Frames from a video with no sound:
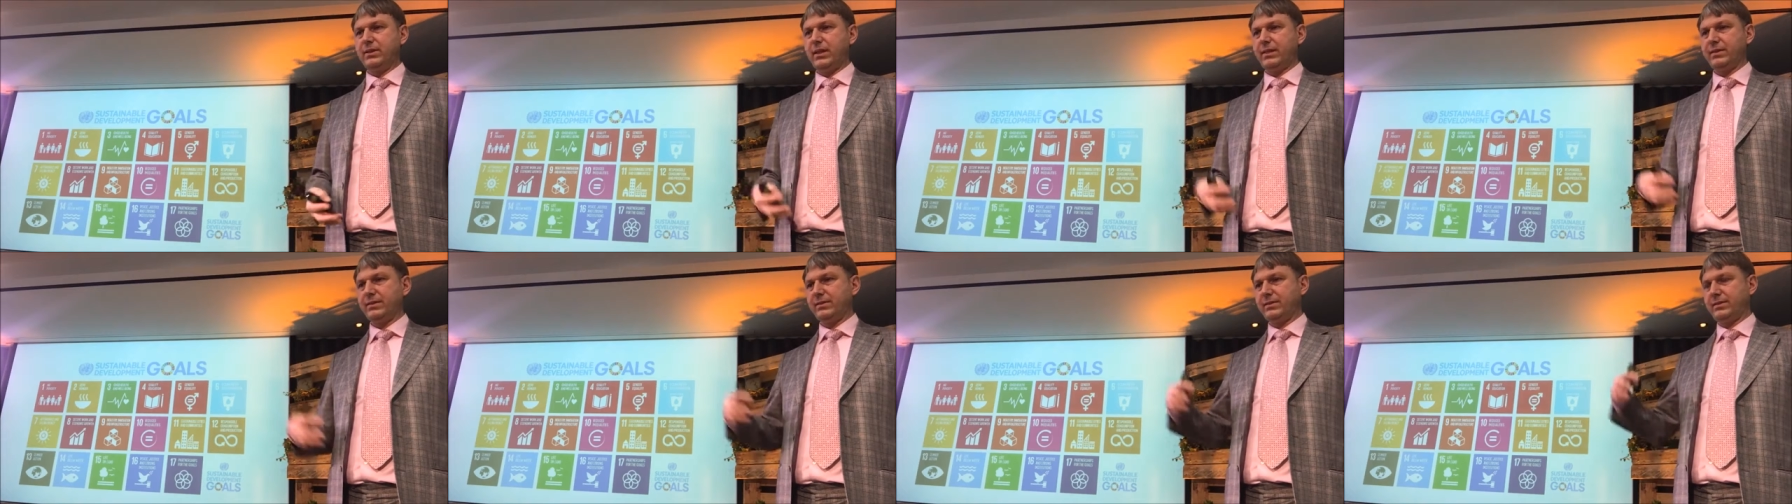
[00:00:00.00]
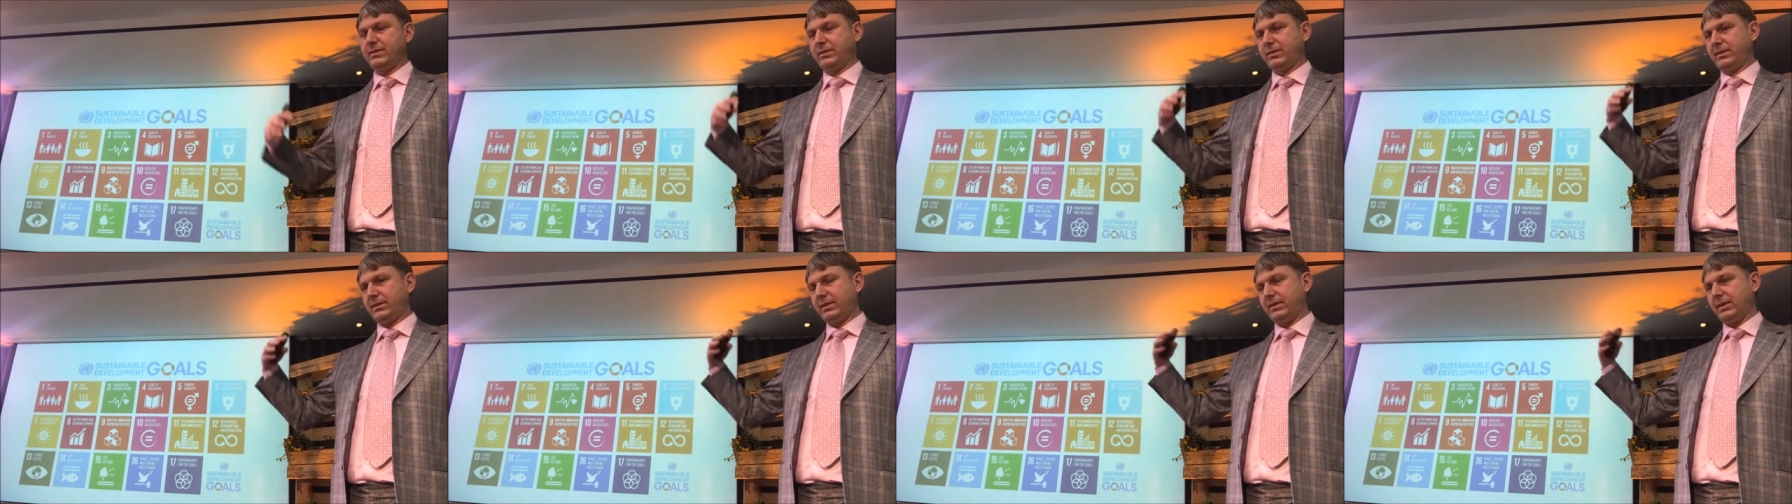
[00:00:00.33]

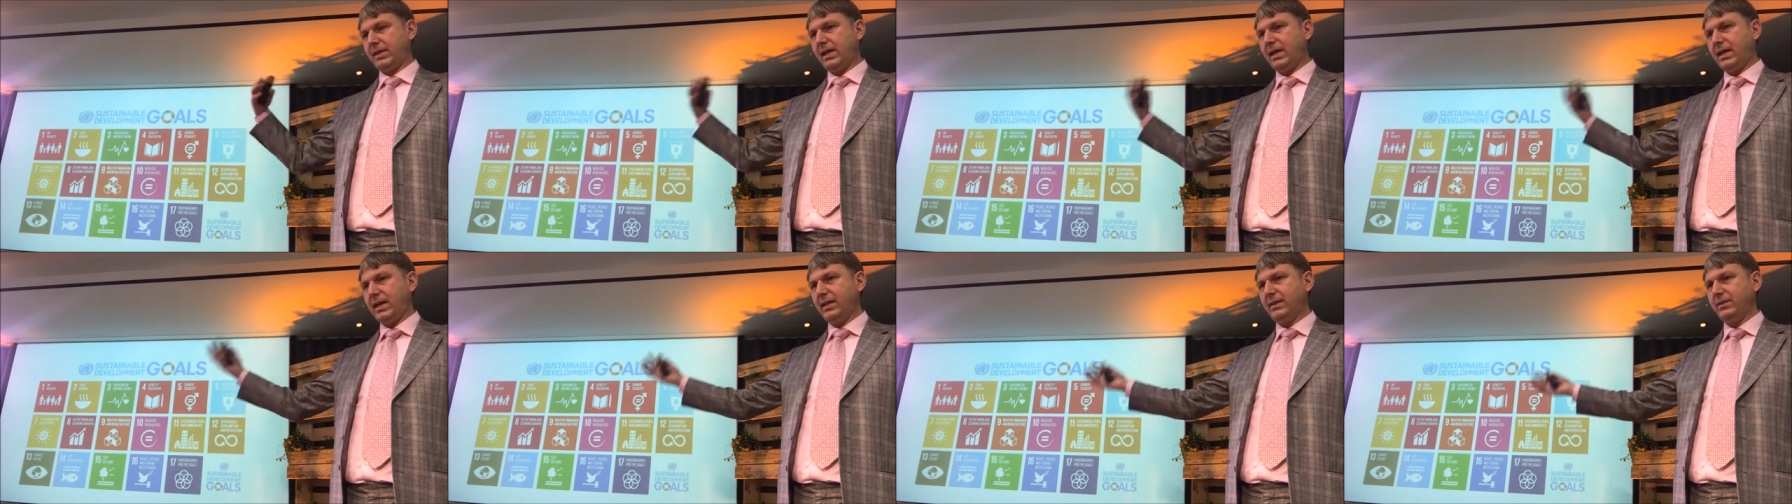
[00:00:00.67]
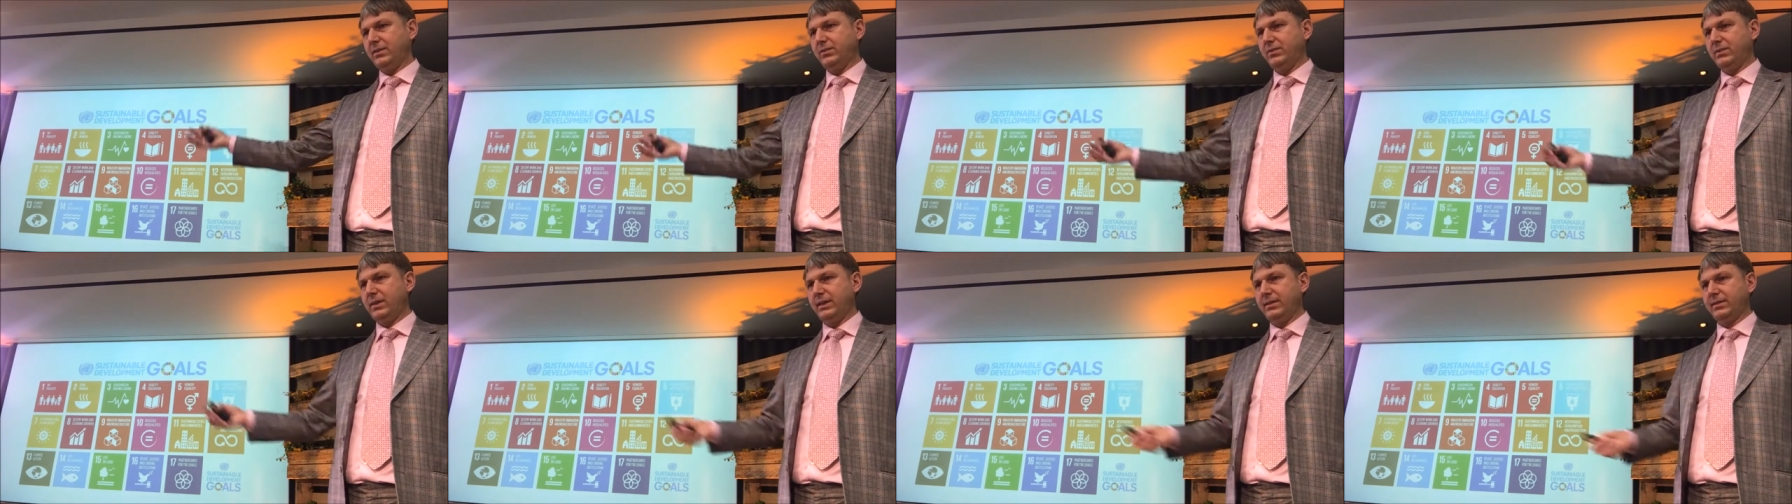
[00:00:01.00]
just
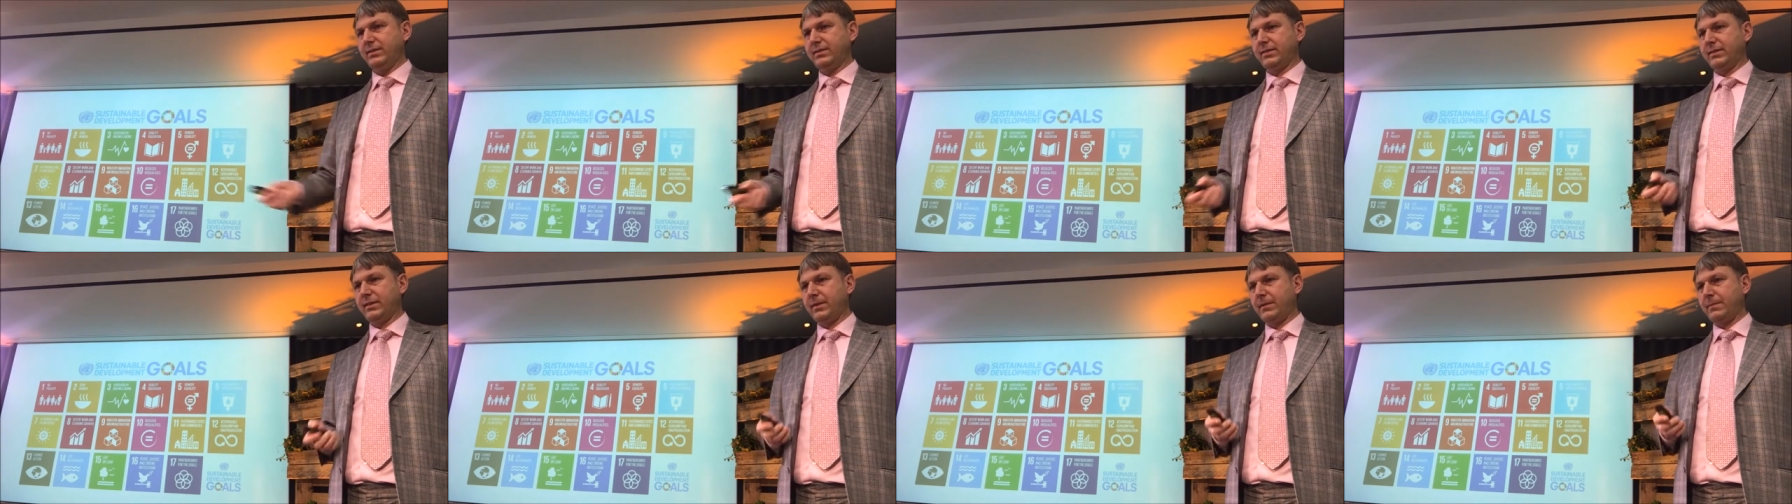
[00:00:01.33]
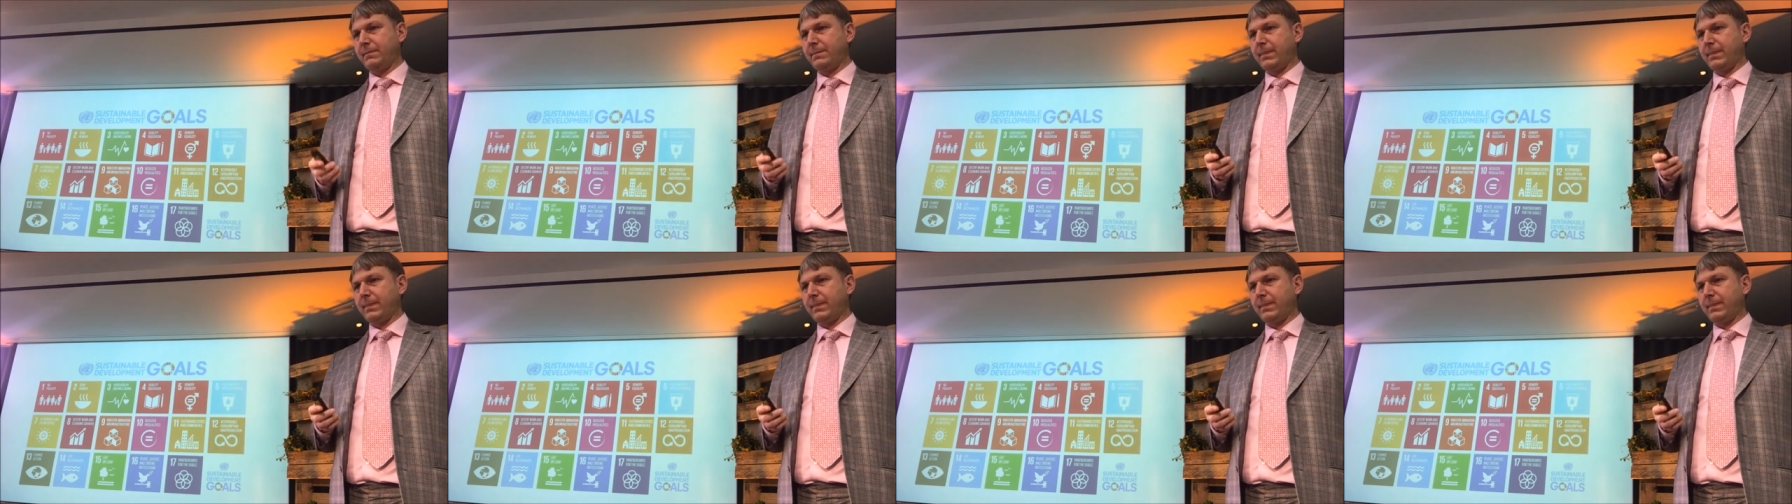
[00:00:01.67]
ahead of us.